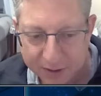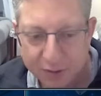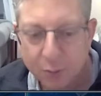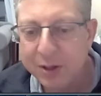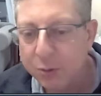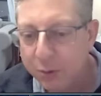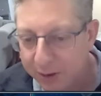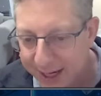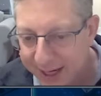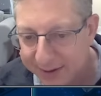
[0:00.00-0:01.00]
so we do
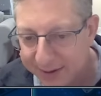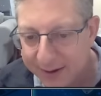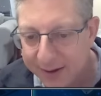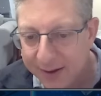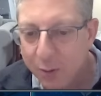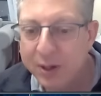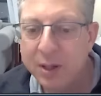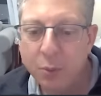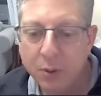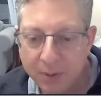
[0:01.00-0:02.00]
all that with
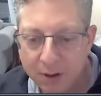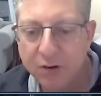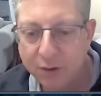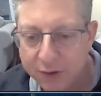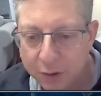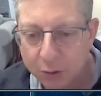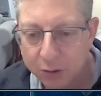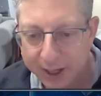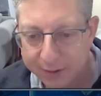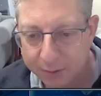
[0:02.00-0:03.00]
the permission of the
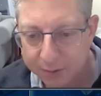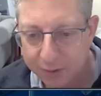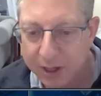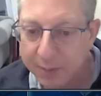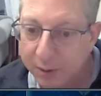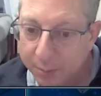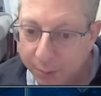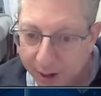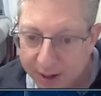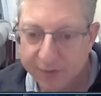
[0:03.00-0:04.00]
older adult to keep their
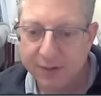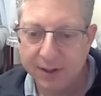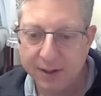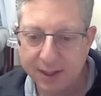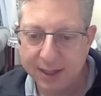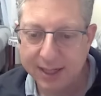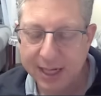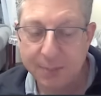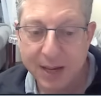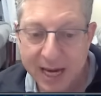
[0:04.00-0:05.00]
privacy and
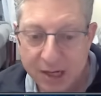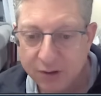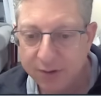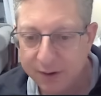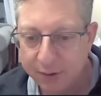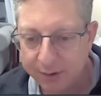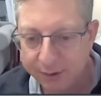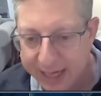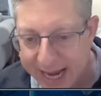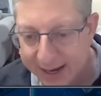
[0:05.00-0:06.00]
keep agency on
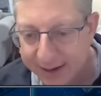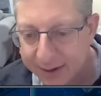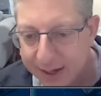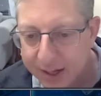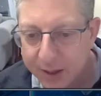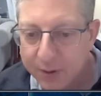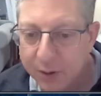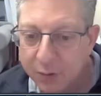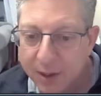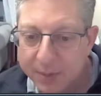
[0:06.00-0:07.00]
their data we
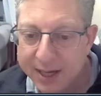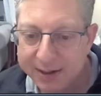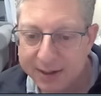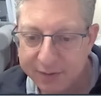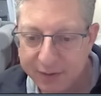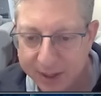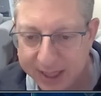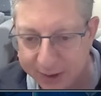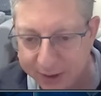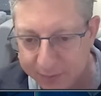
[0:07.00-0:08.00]
also update the family
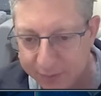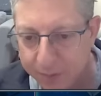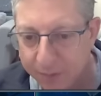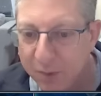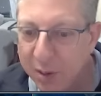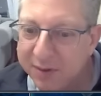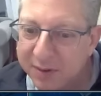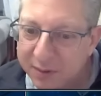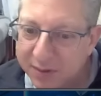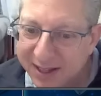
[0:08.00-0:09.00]
caregiver mom
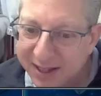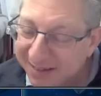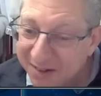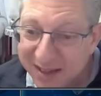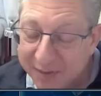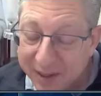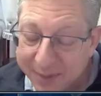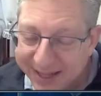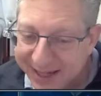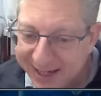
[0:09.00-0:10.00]
isn't she's having a
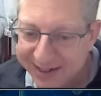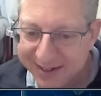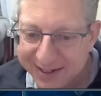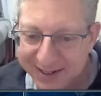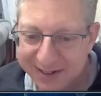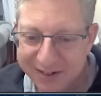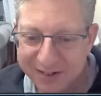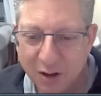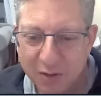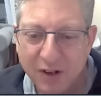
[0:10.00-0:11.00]
bad day
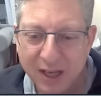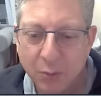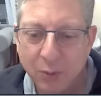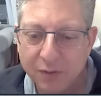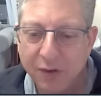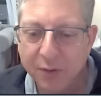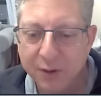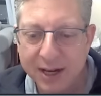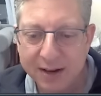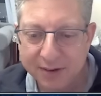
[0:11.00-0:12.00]
she's not feeling well for
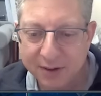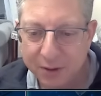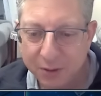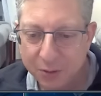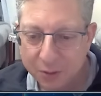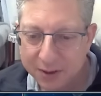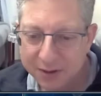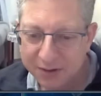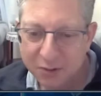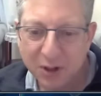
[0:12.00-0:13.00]
three days in a row
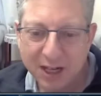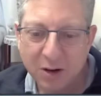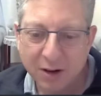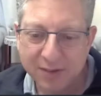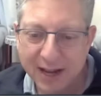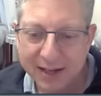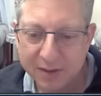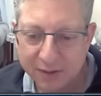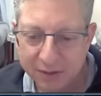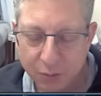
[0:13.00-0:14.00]
she's really not as
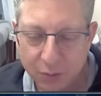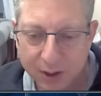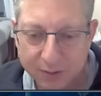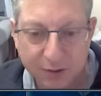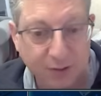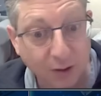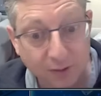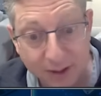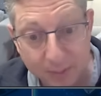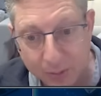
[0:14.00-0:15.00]
active as she was she's not
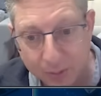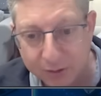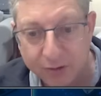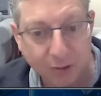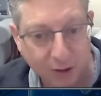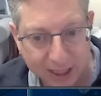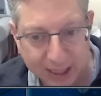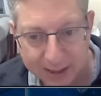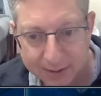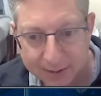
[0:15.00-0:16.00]
sleeping well she's not
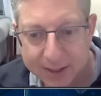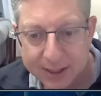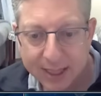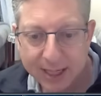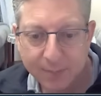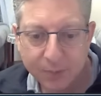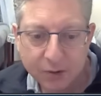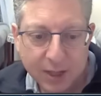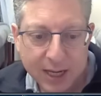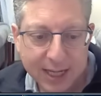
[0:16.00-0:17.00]
eating um,
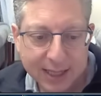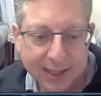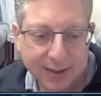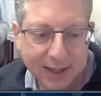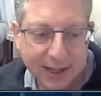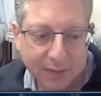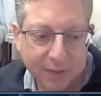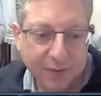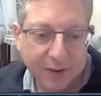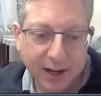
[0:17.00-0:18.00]
so they can kind
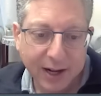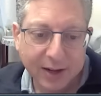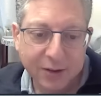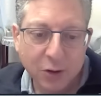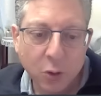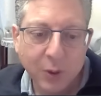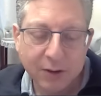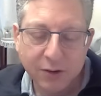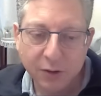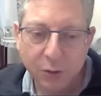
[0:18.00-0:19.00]
of know
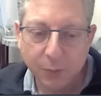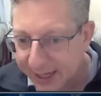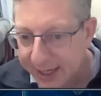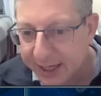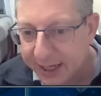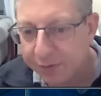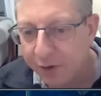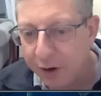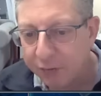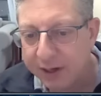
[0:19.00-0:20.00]
when to get
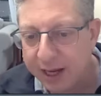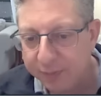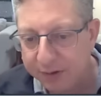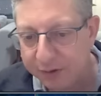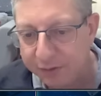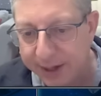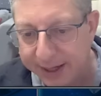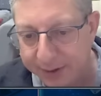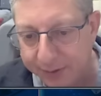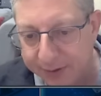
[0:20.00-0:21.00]
involved and have peace of
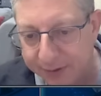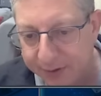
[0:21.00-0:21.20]
mind the rest of the